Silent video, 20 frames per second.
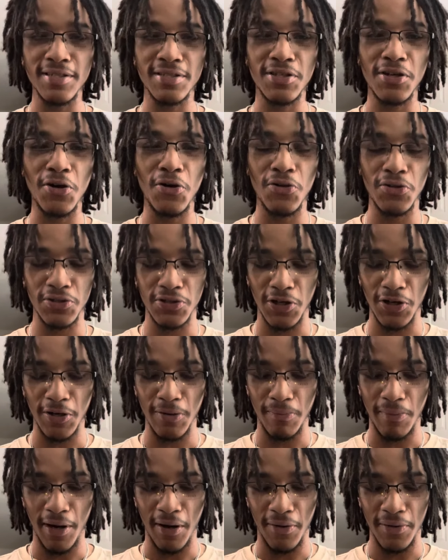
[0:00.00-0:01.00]
song talking
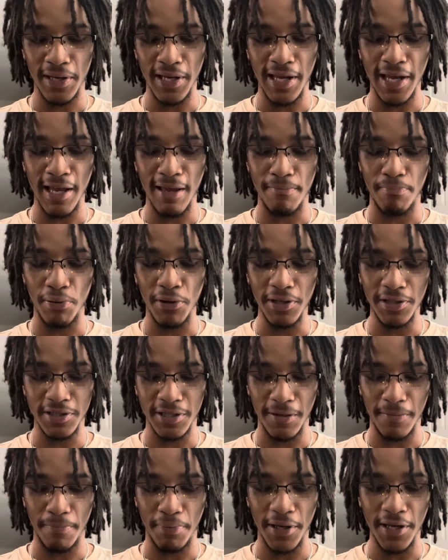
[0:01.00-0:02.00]
about he ain't
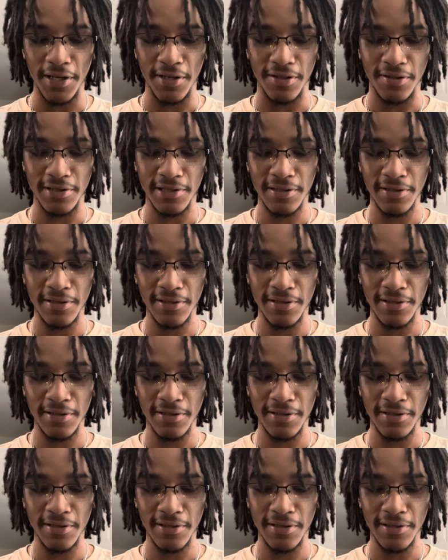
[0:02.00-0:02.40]
pushing peace.